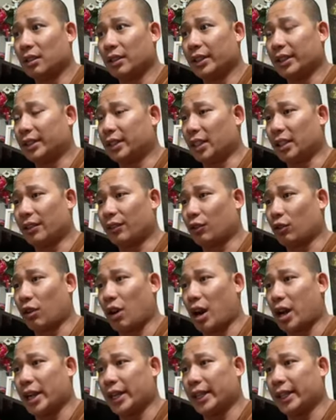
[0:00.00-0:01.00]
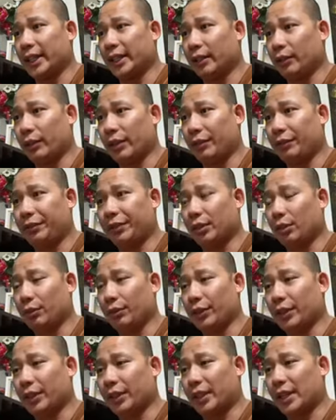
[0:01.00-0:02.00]
Instead of crying and filled
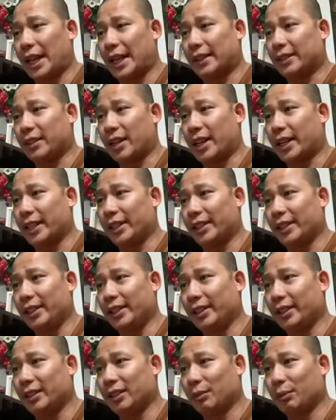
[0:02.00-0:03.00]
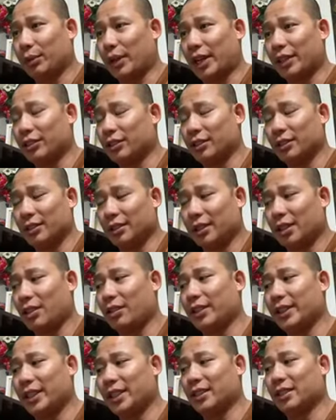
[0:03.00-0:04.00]
with anxiety and depression, you
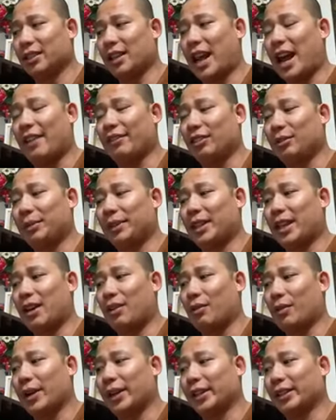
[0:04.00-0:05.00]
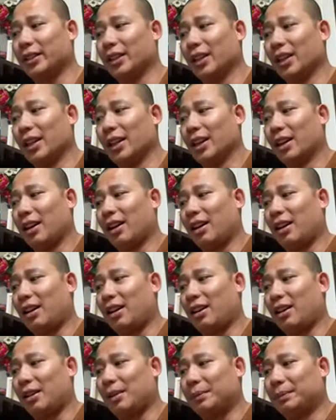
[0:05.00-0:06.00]
know, it doesn't have to be that way.
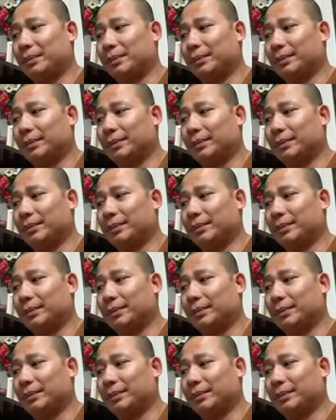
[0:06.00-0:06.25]
You